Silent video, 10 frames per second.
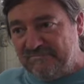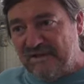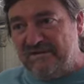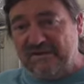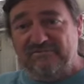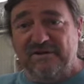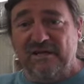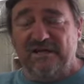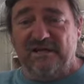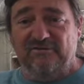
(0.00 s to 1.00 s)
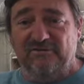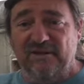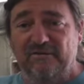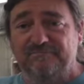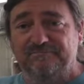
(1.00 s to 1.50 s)
Next video you're going to
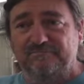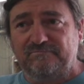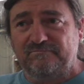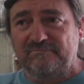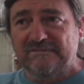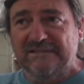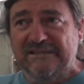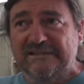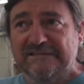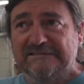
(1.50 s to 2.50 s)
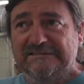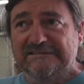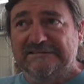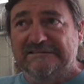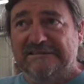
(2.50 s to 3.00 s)
see
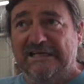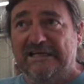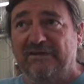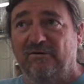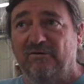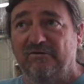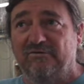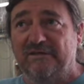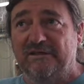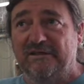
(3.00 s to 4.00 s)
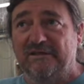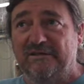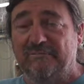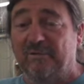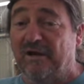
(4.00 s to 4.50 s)
is getting on
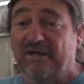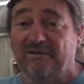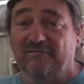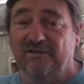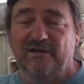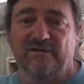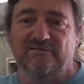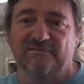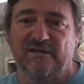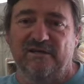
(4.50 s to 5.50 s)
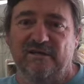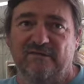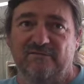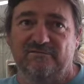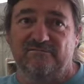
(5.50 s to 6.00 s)
the plane. Yeah, so
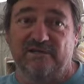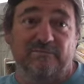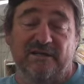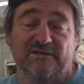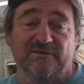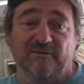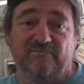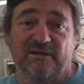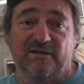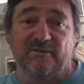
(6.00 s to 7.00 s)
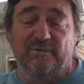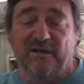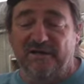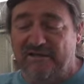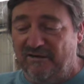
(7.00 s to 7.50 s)
on a couple of days' time, getting on the
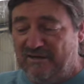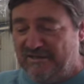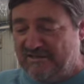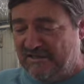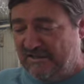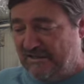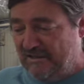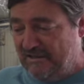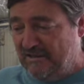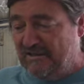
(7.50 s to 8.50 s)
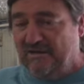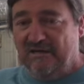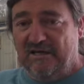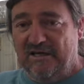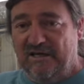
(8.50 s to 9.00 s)
plane, going down to Sydney
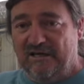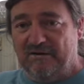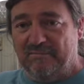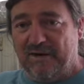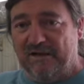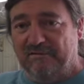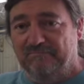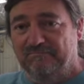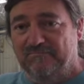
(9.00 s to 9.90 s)
and going to Bali.